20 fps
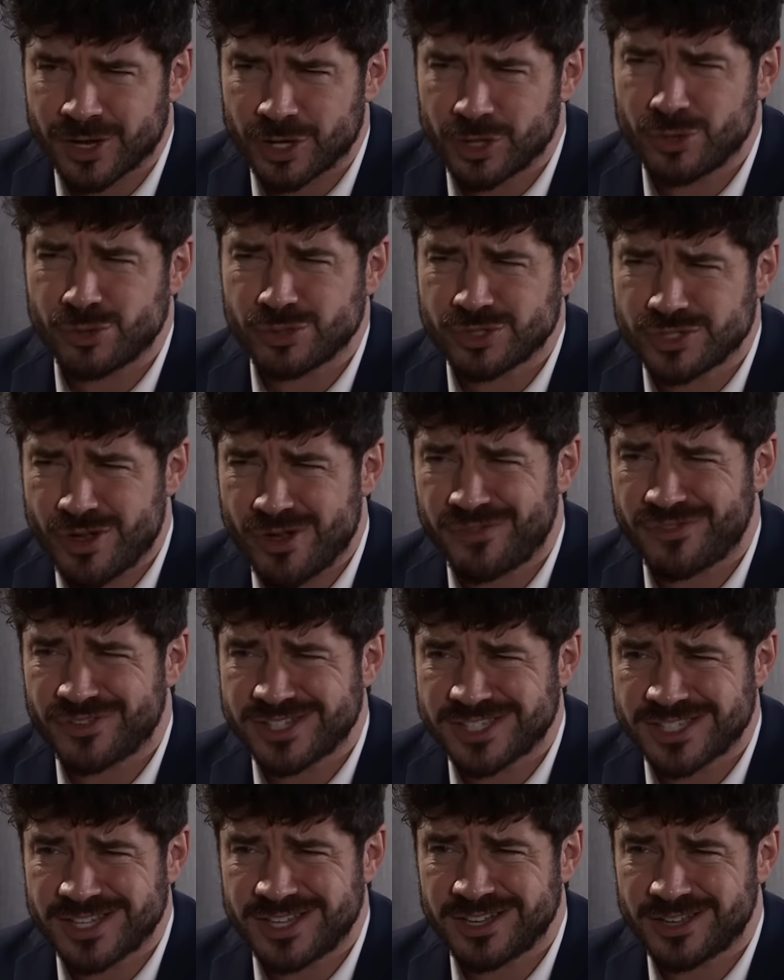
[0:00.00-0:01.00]
Closed off and
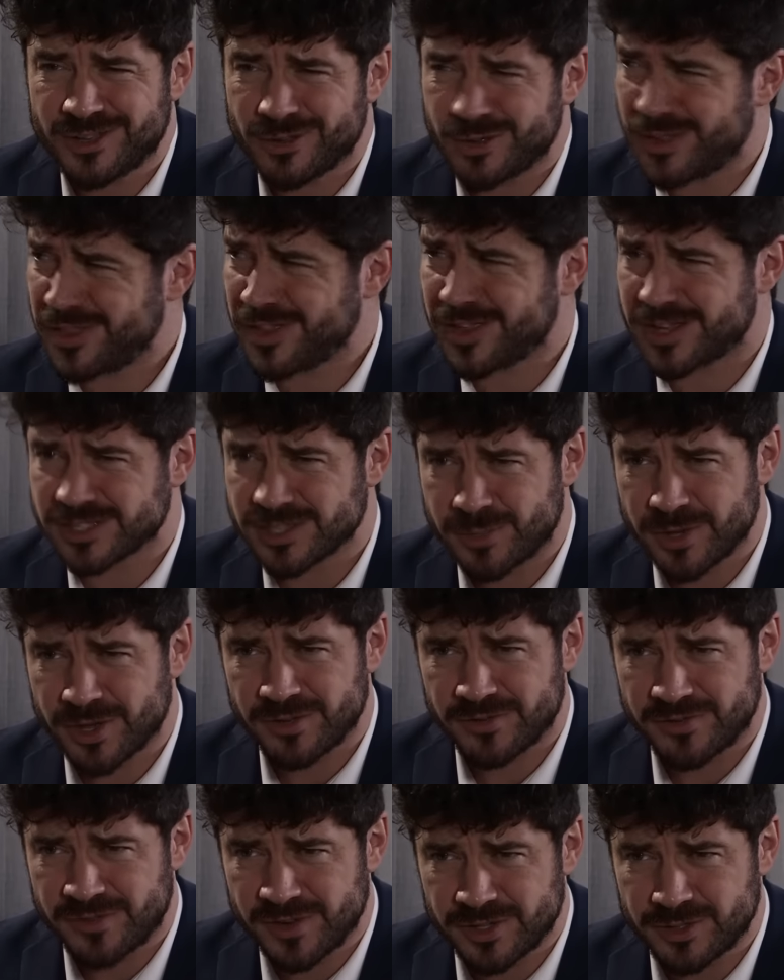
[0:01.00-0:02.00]
cynical? I think that's a bit
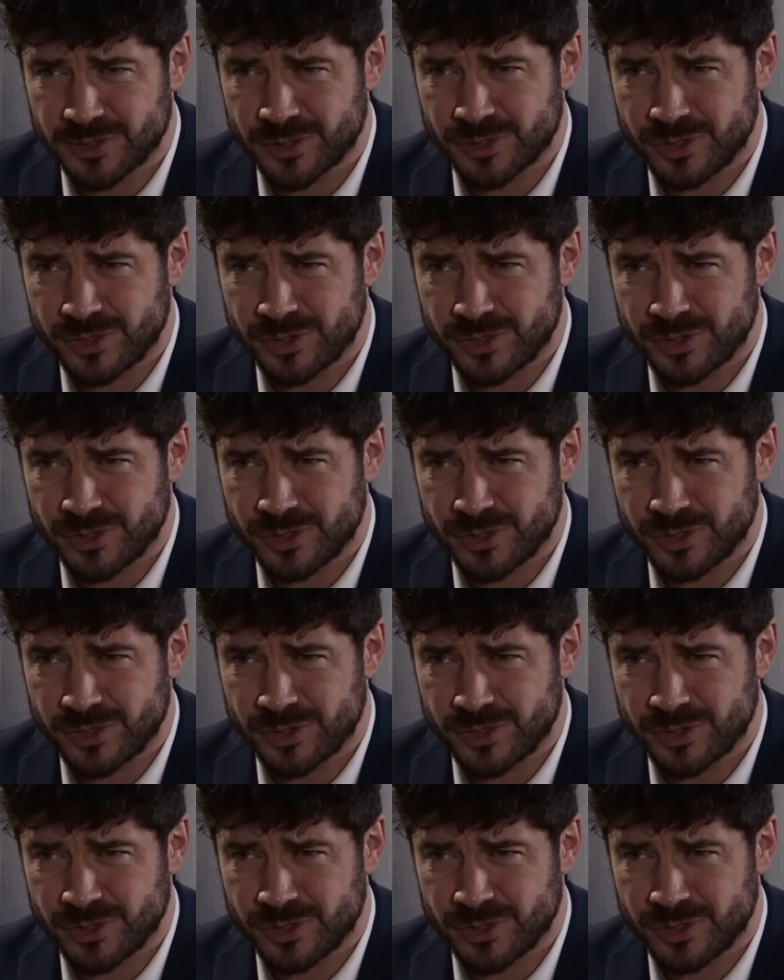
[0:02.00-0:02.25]
unfair, don't